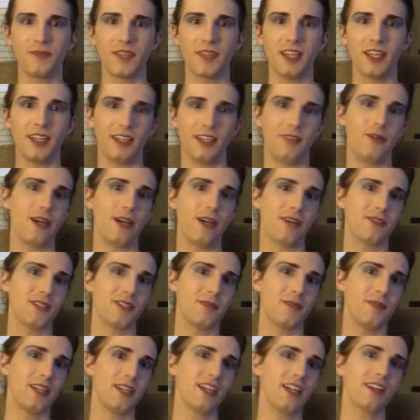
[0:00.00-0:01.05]
If you have
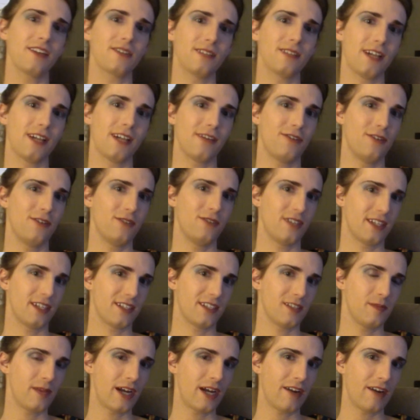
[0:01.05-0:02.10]
somebody in your life who does
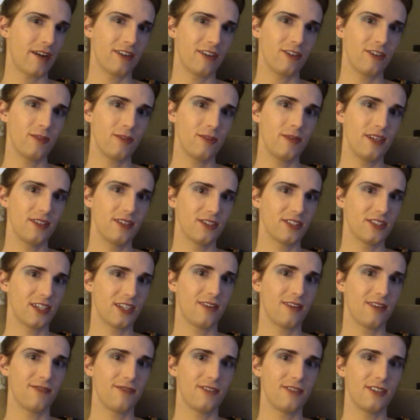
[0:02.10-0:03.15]
empower you to be
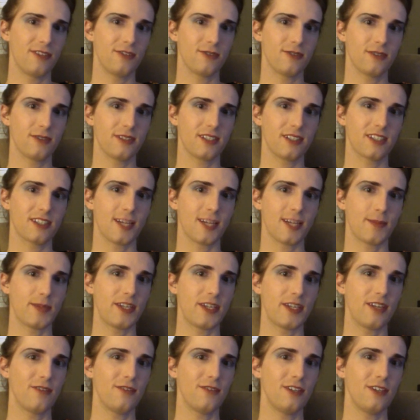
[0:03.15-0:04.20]
yourself and who's really
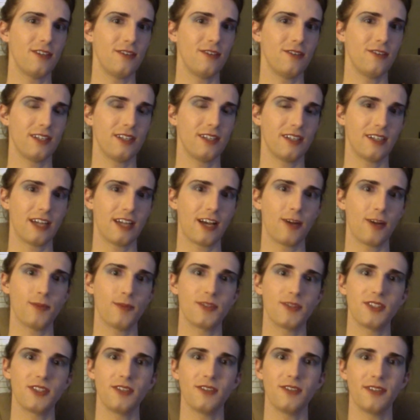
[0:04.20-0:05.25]
accepting of you and
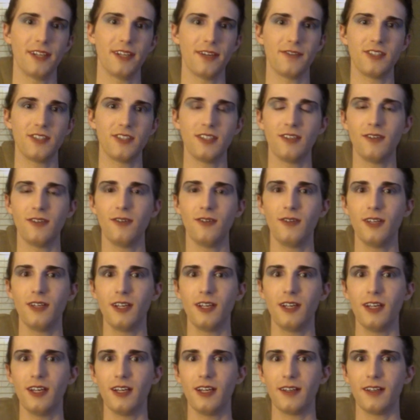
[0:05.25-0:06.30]
helps you and loves you,
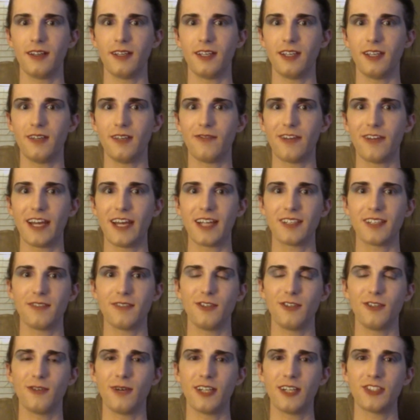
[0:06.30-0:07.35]
in fact, if
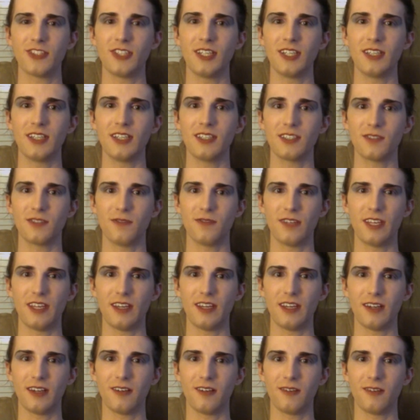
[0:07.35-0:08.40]
you're watching this
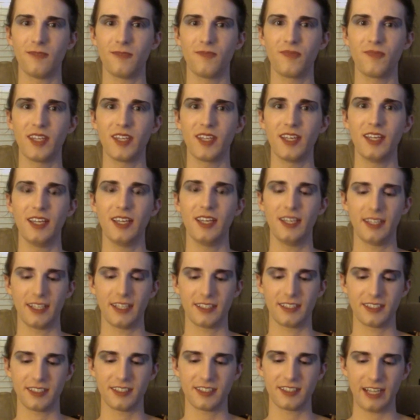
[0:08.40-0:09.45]
video,
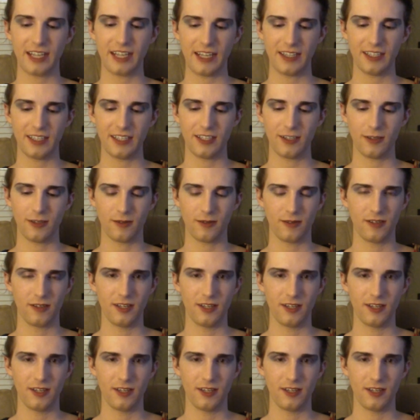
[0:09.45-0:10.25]
that's a sign that you're